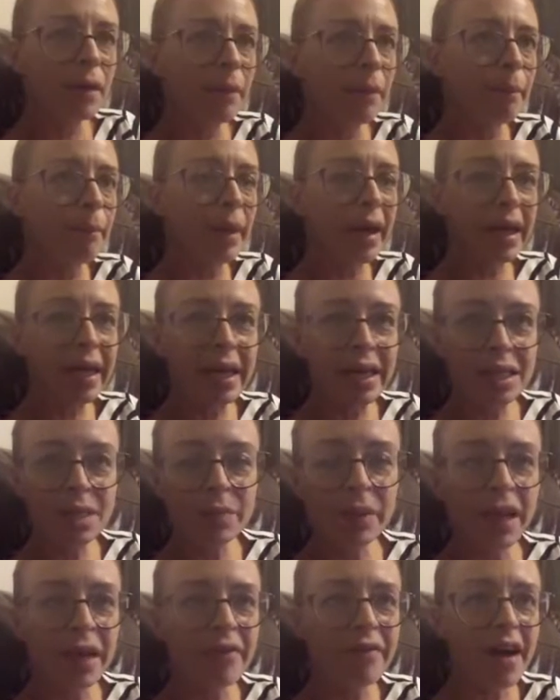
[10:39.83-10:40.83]
my kids
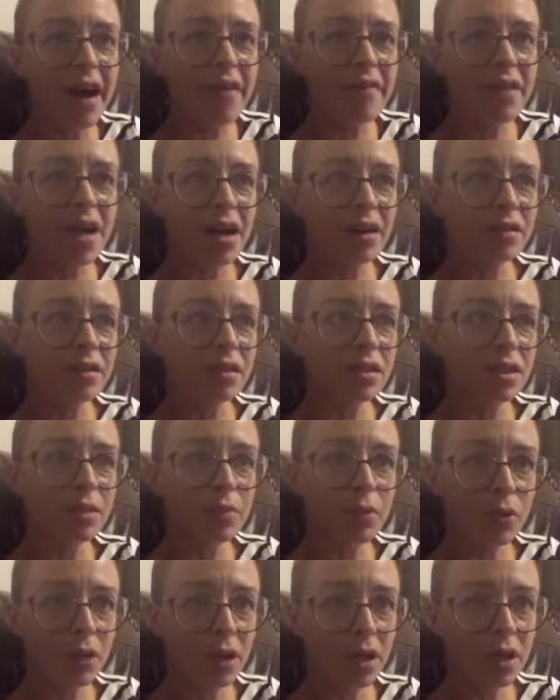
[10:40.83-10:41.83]
play 5,000
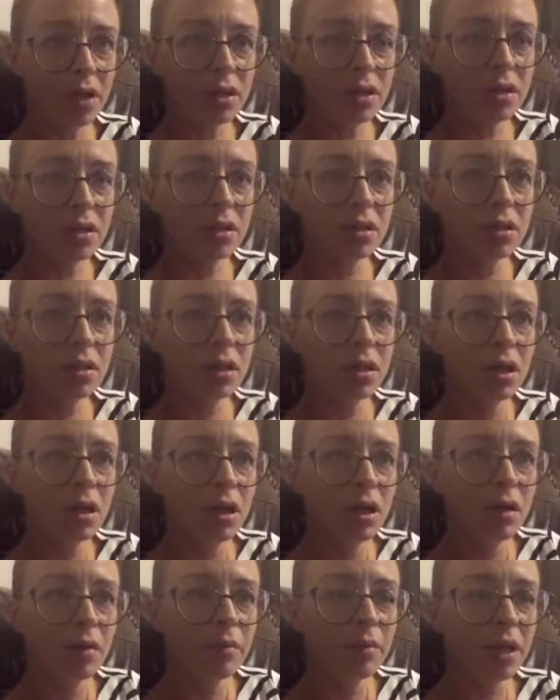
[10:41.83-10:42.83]
sports,
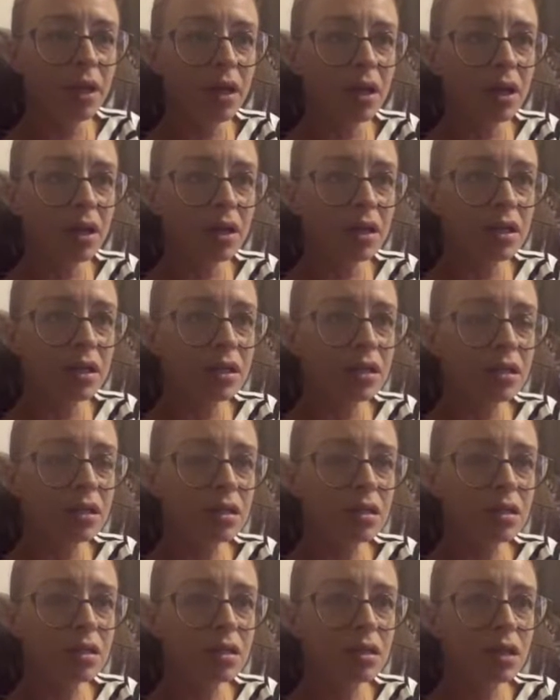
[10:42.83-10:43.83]

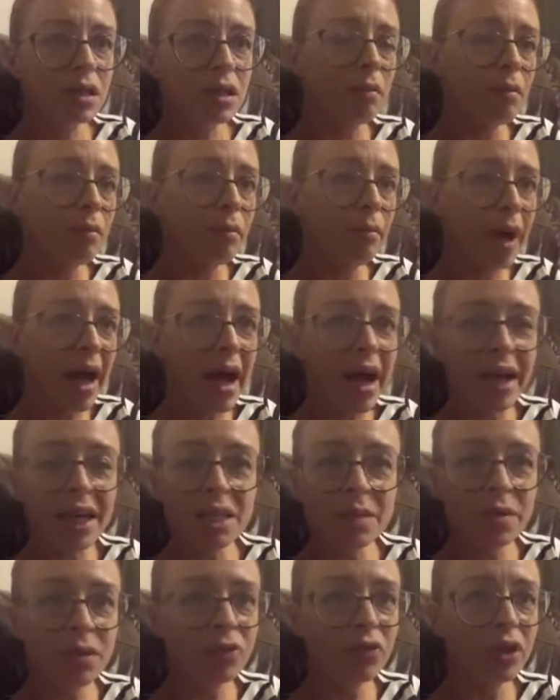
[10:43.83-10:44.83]
because my
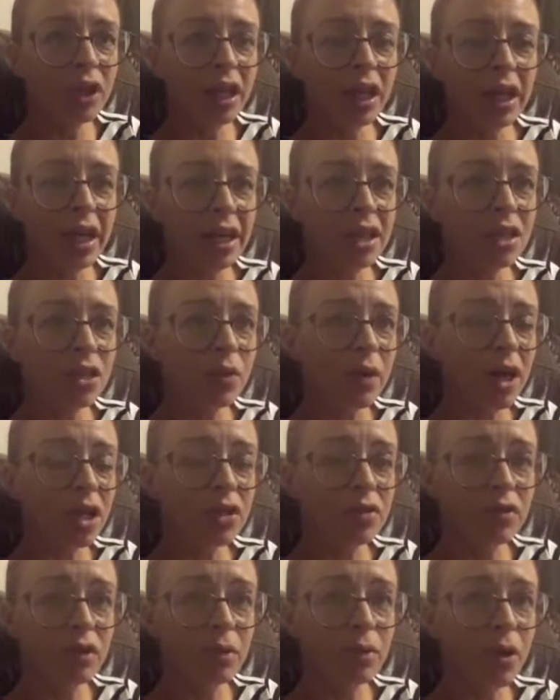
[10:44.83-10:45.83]
husband really likes to watch
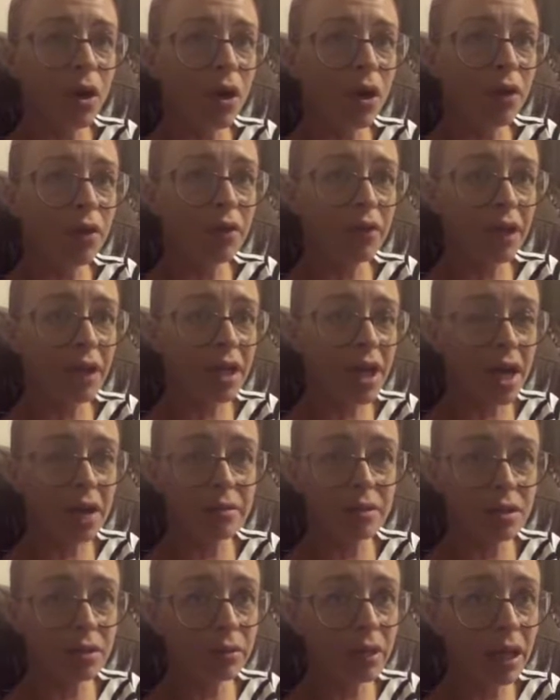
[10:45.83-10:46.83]
football three
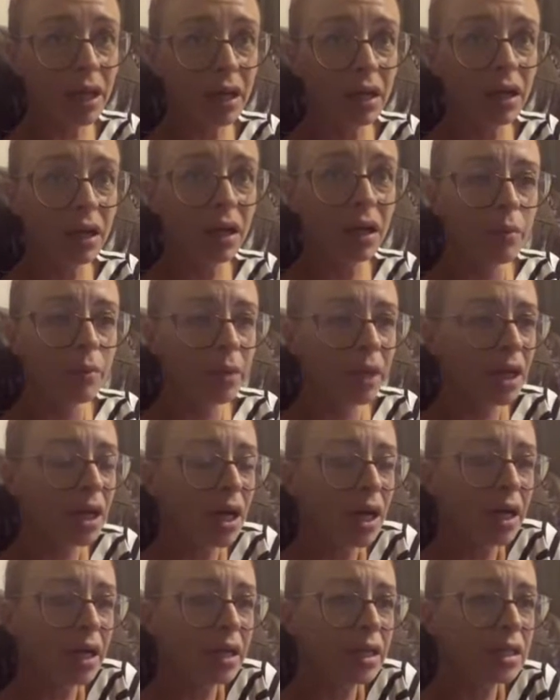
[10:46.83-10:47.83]
times a week
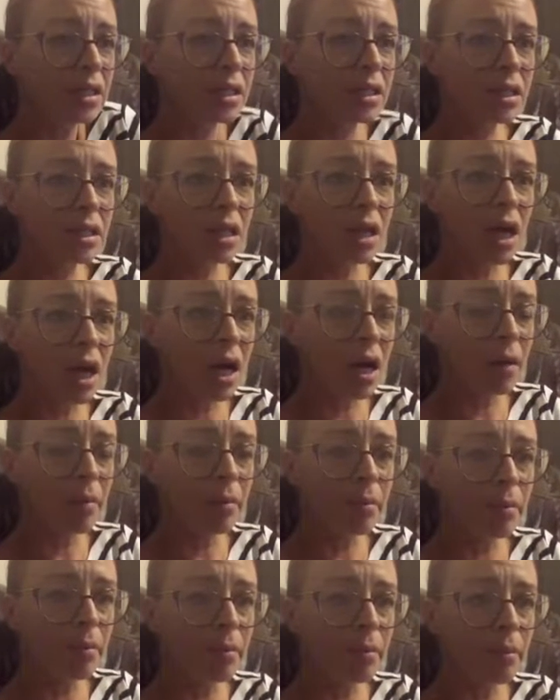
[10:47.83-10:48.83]
because
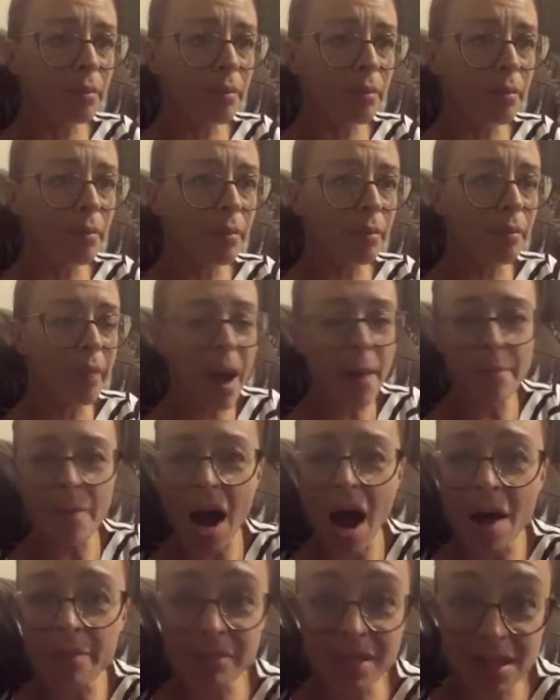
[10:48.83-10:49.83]
um, my
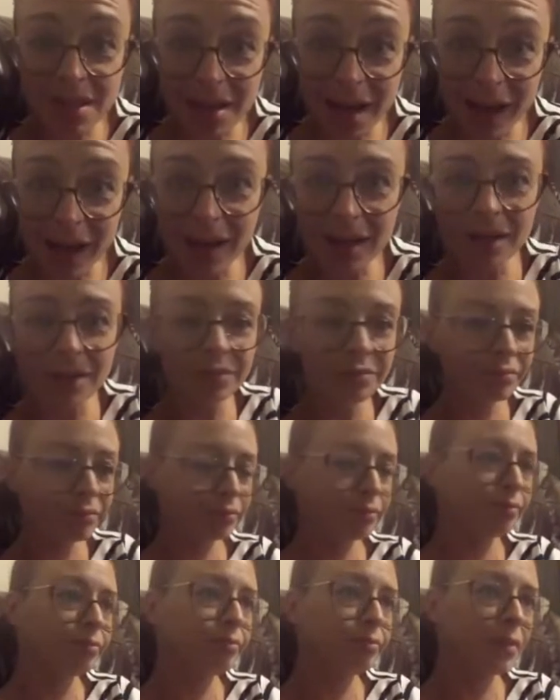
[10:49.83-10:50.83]
mom's sick
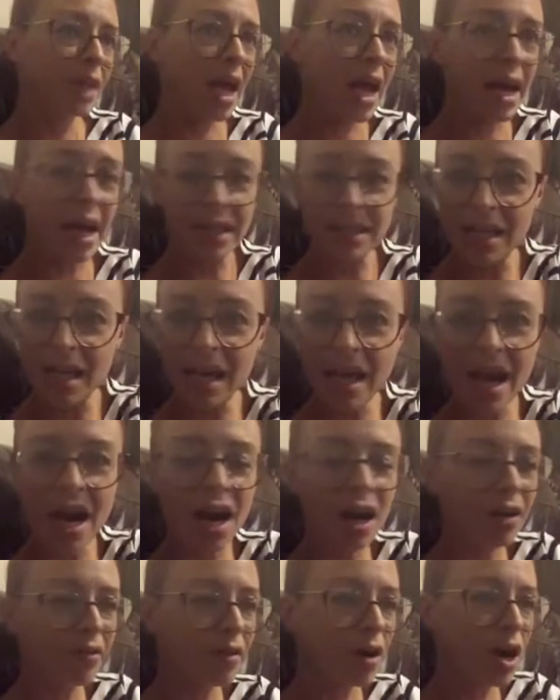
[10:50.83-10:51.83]
and I take
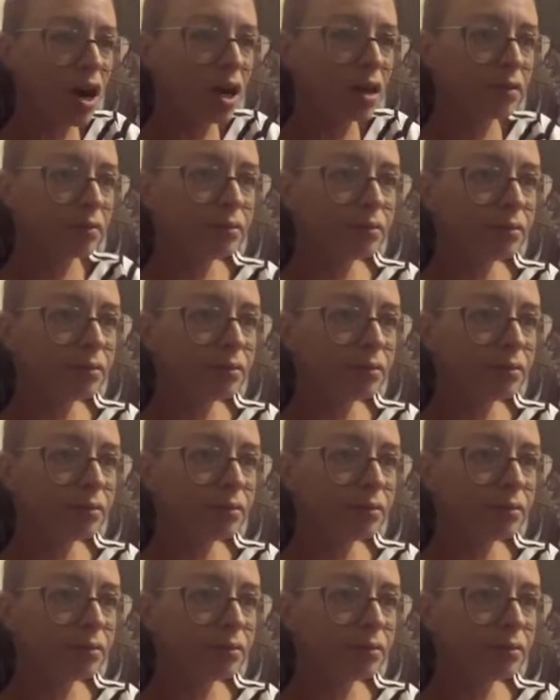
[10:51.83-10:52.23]
care of her